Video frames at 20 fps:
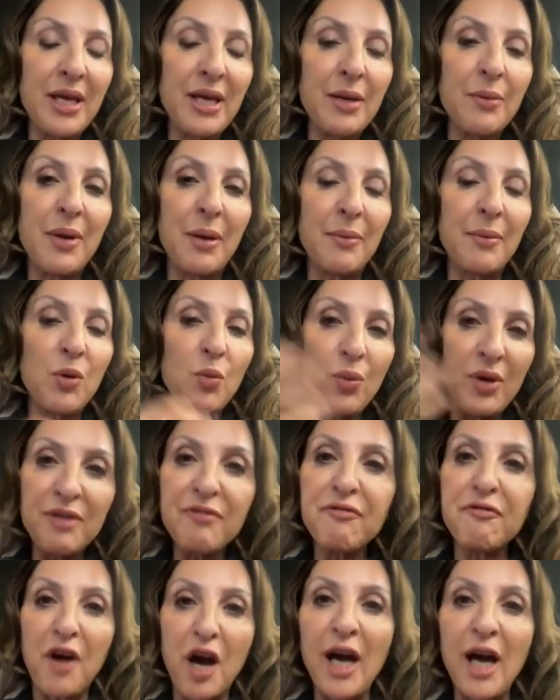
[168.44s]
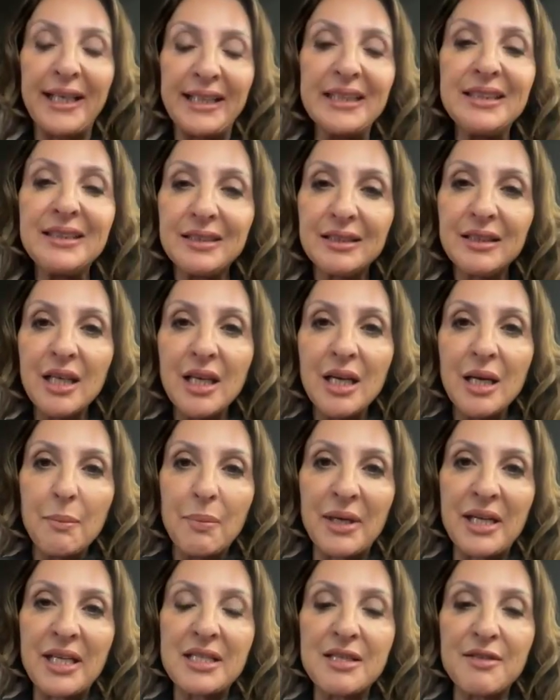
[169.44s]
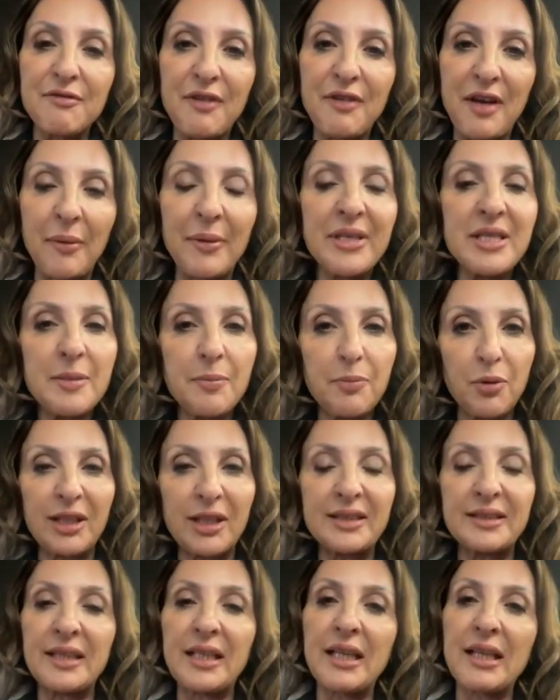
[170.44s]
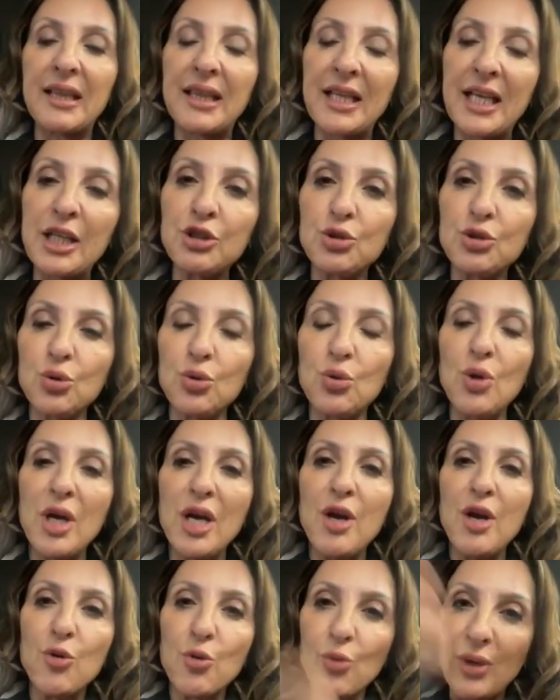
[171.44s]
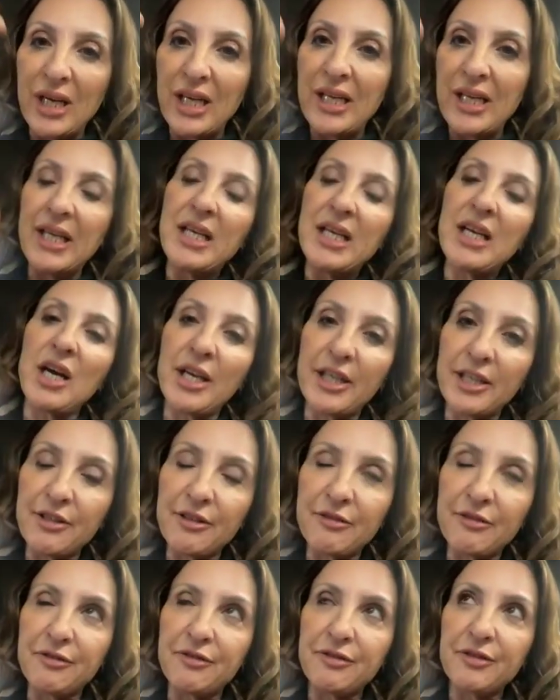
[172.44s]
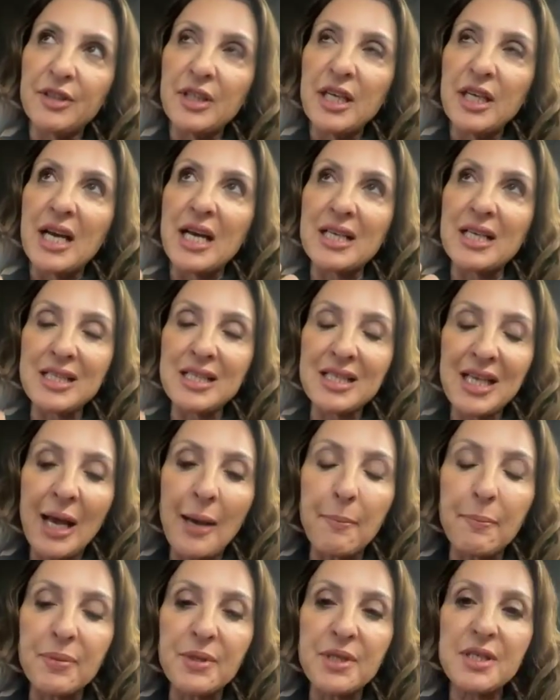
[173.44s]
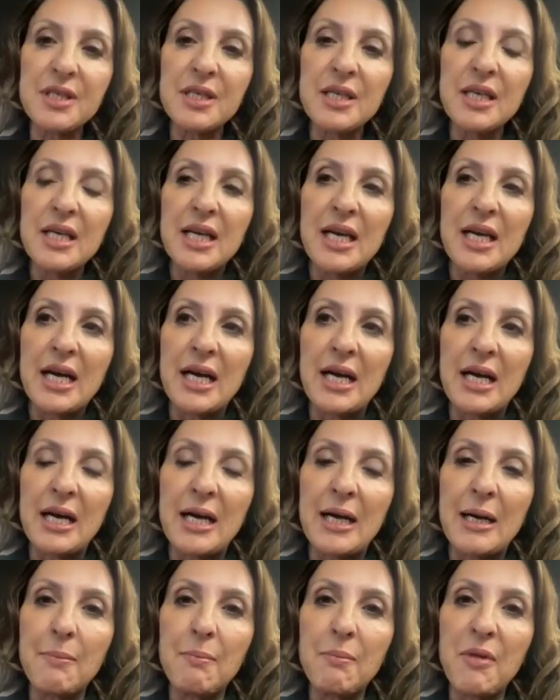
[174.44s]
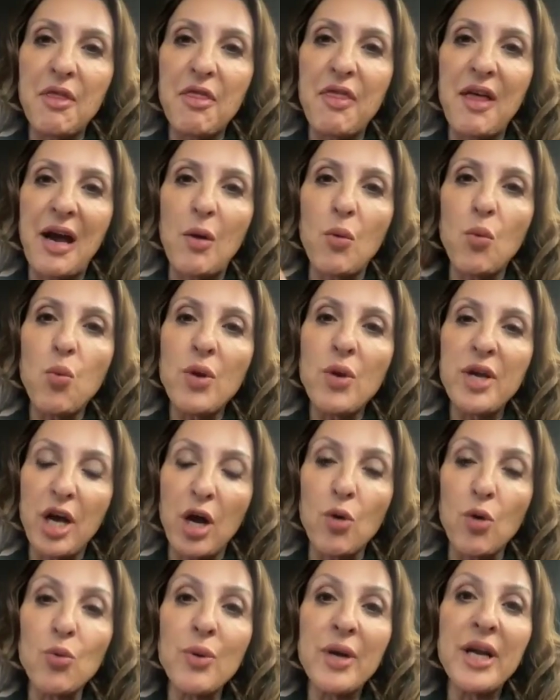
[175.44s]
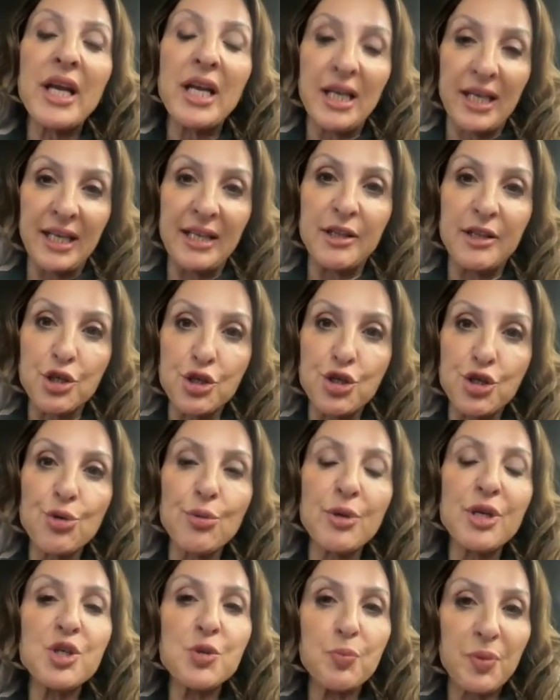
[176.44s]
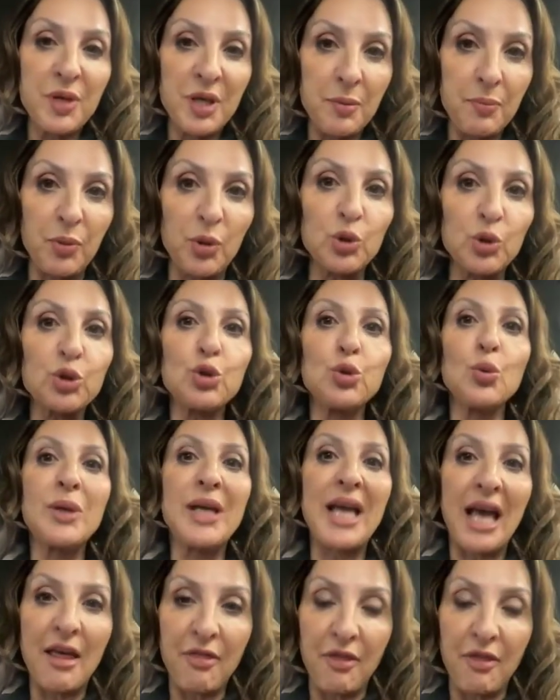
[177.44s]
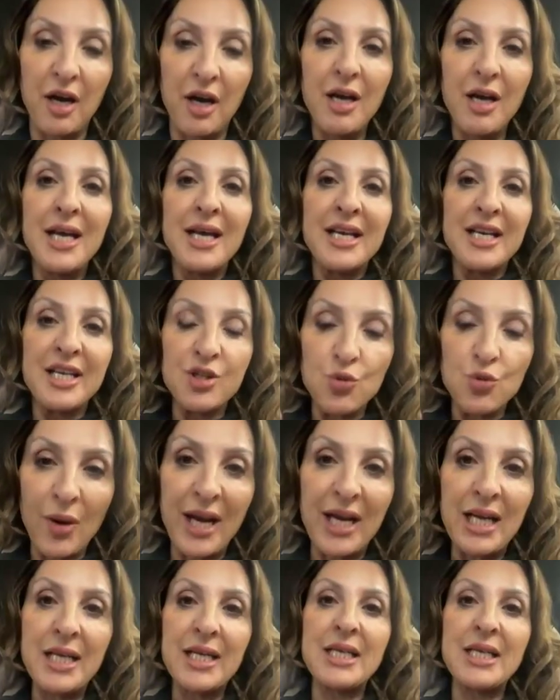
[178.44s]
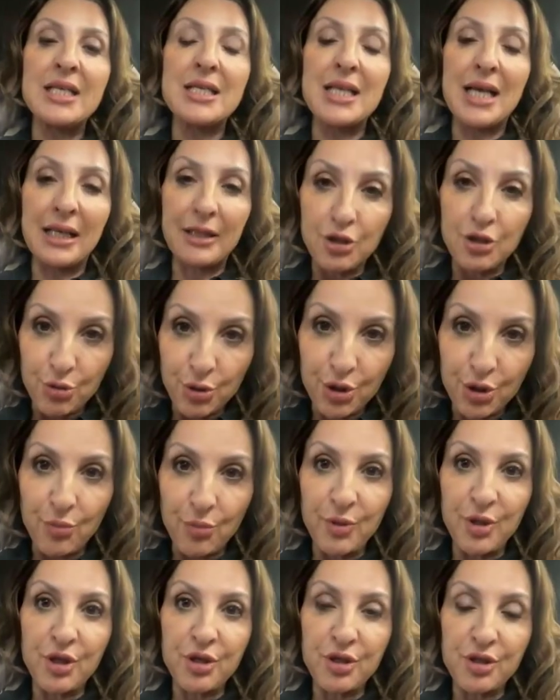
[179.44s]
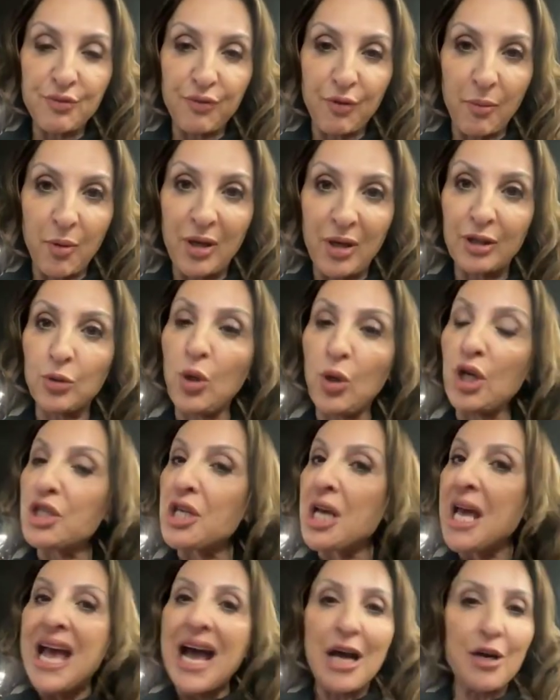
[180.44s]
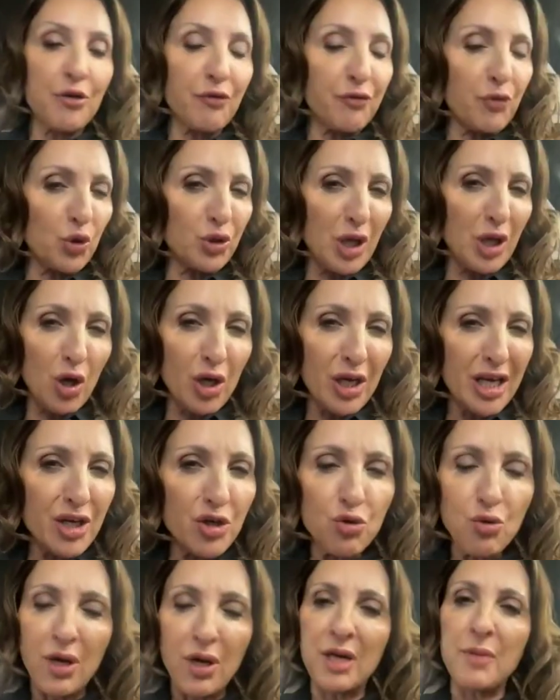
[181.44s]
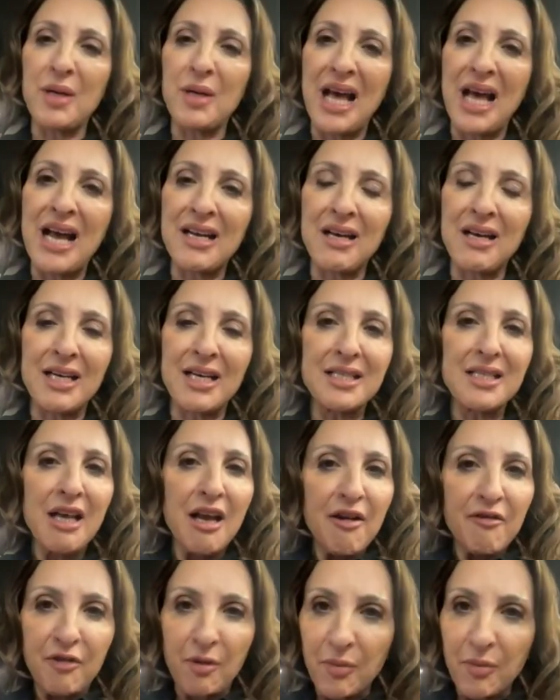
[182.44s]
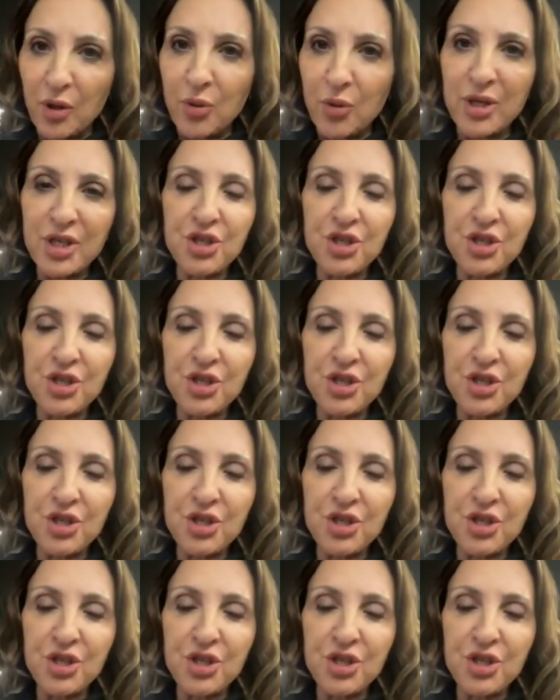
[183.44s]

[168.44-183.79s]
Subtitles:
we fight, but it's a very depressing thing to really kind of accept that we are really the Jewish people together, Israelis and the Jewish communities from around the world, and of course our incredible allies from the